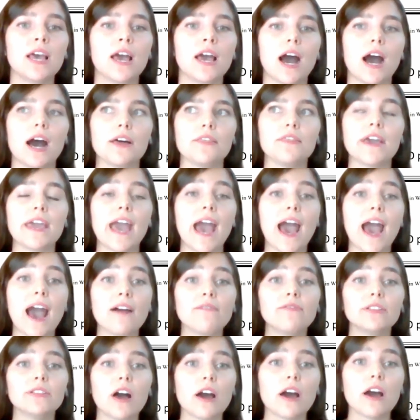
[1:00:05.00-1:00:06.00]
They
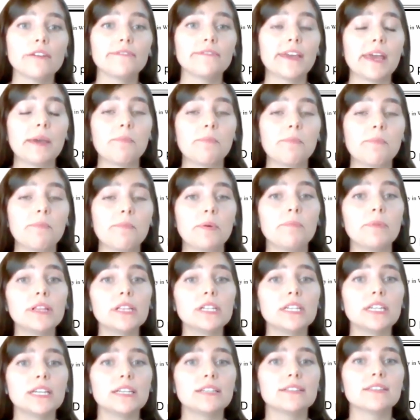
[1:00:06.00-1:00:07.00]
have a lot of
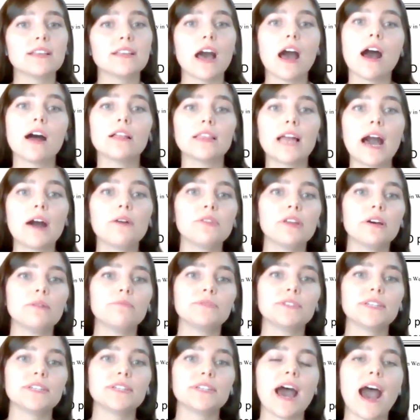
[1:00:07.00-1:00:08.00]
capabilities that allow them
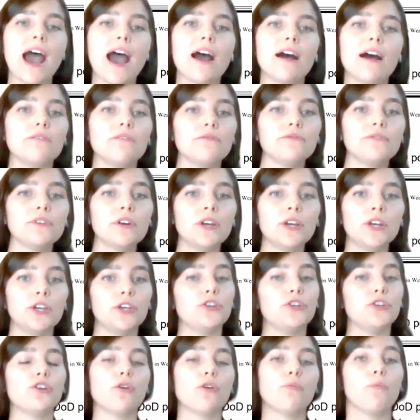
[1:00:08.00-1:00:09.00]
to have,
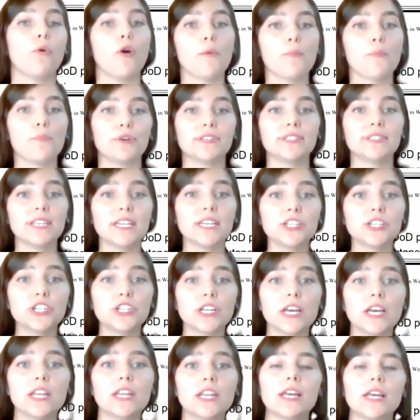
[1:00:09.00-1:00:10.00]
more
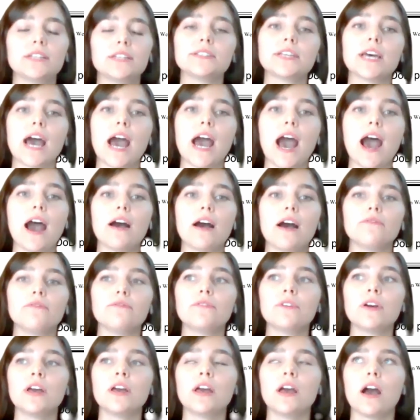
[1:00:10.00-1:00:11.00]
precision and to have
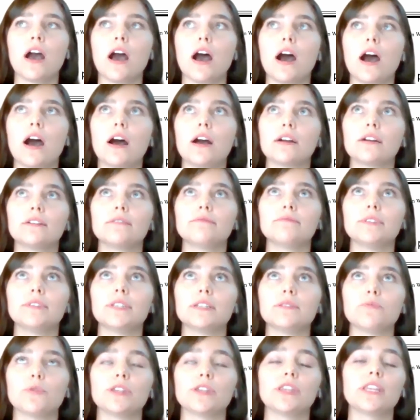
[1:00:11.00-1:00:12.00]

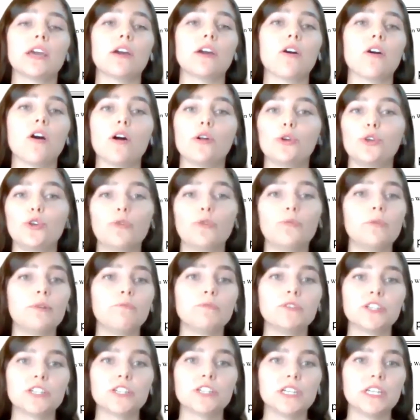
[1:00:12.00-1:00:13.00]
what they call
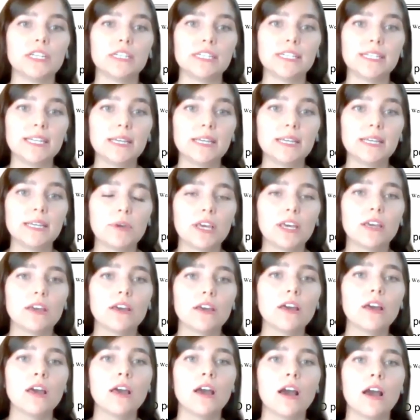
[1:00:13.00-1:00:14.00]
human-machine teaming,
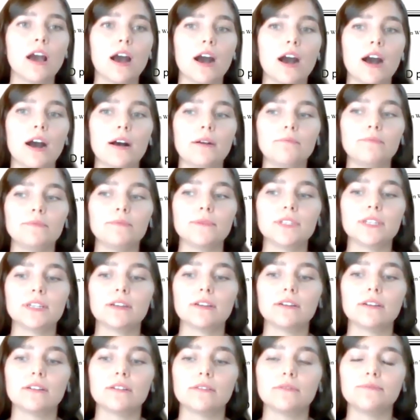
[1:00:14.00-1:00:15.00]

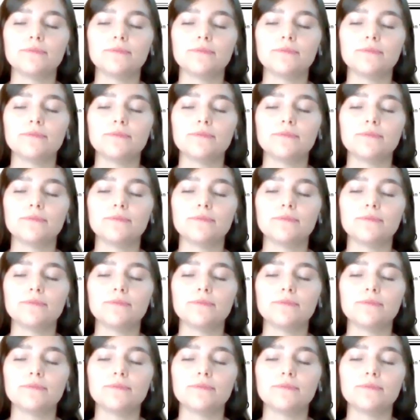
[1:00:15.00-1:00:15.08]
to